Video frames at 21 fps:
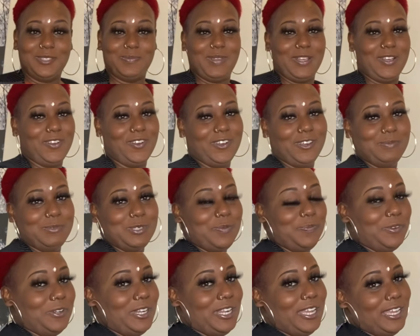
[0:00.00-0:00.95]
my arms up
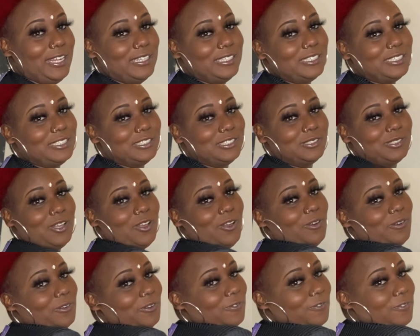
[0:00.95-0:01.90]
or nothing because it's
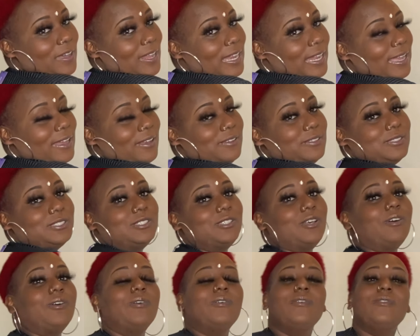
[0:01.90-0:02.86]
all gonna fall out.
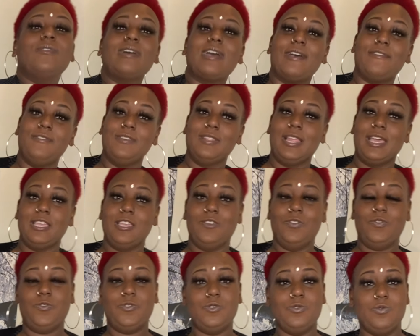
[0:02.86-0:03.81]
So I feel like
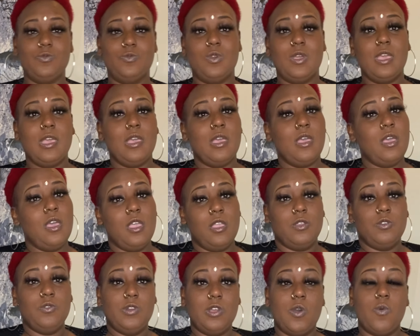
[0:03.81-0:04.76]
if you,
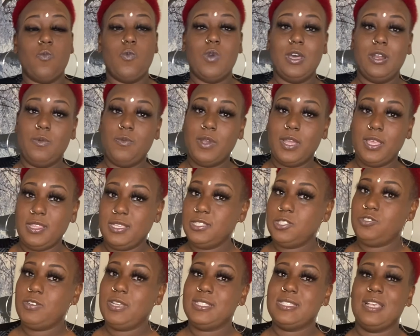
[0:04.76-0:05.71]
you know, want to wear this
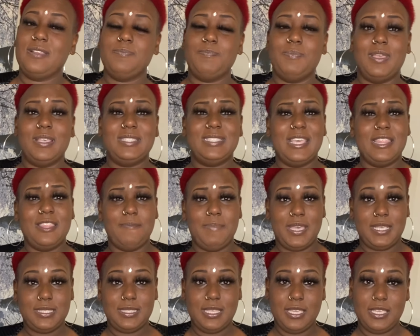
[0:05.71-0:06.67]
dress, I say the
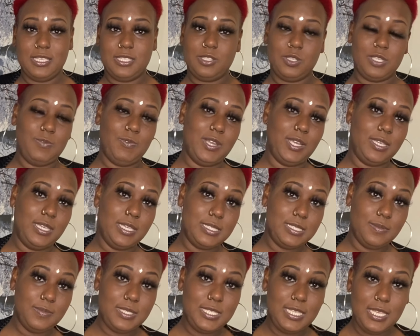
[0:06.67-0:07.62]
best thing is to wear get
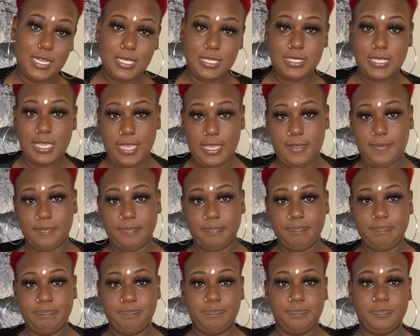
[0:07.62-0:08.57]
some titty tape.
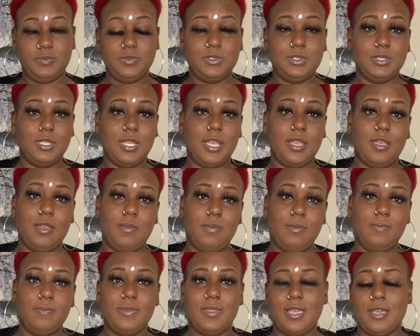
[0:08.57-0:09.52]

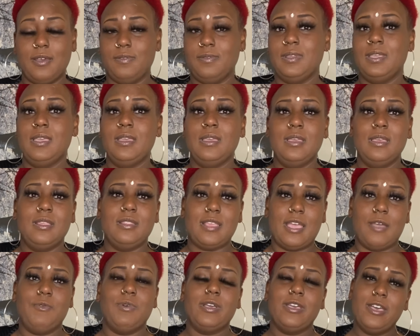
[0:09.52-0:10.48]
Um, that
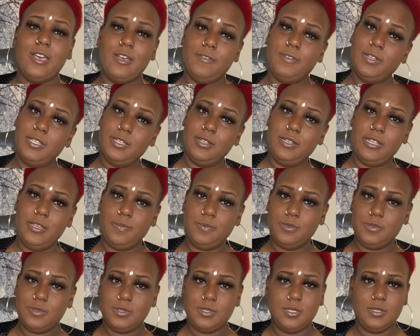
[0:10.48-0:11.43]
that will cover your
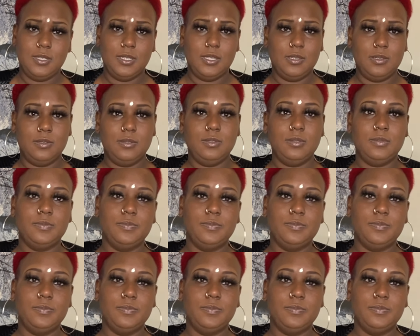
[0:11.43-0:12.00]
nipples. You know,